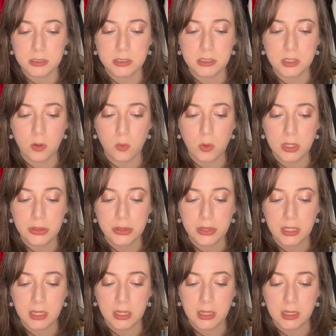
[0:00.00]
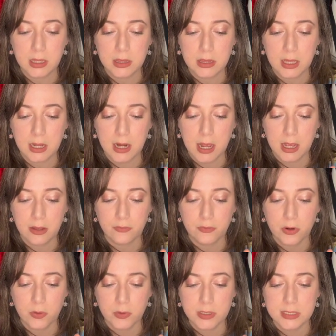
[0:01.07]
So one thing that I've
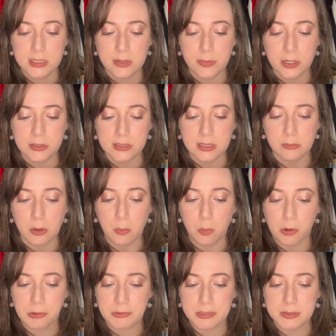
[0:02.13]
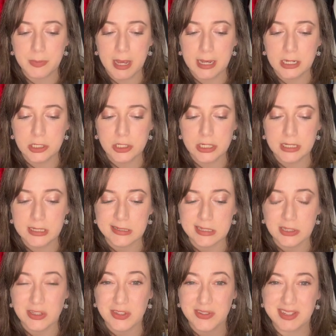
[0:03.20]
noticed about some of Moira's packaging is
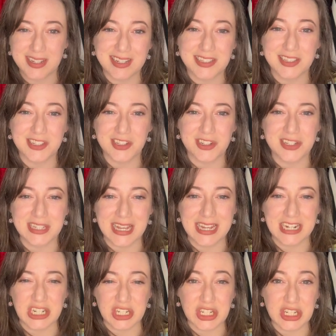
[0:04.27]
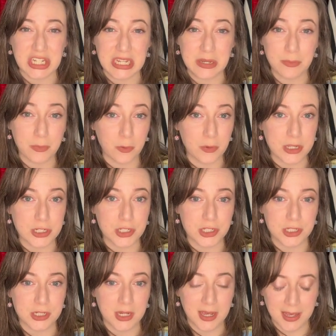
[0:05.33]
it's just kind of cheap, which